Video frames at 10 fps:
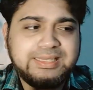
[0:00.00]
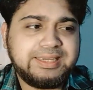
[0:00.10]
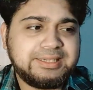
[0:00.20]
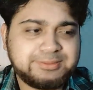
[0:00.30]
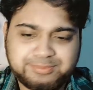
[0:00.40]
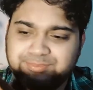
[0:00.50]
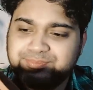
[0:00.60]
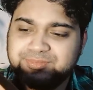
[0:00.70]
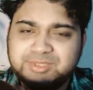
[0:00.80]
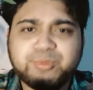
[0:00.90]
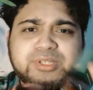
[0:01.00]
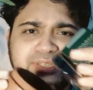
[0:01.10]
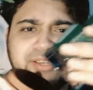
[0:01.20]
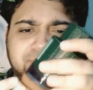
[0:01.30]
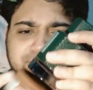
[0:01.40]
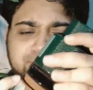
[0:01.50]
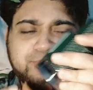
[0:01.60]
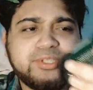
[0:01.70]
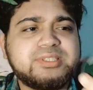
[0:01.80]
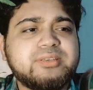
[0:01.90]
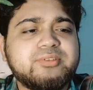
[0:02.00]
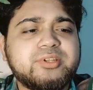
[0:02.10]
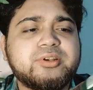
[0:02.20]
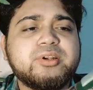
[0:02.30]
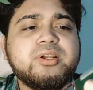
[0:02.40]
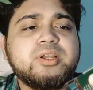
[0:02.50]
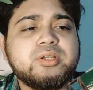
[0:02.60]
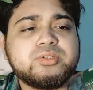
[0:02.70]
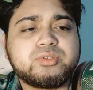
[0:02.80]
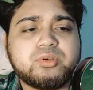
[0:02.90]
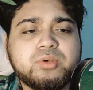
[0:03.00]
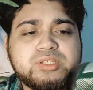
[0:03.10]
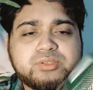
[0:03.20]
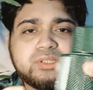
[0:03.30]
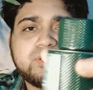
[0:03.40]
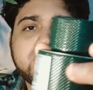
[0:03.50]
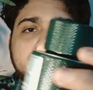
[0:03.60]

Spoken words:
yeah, it's pretty safe in here. So as you can see,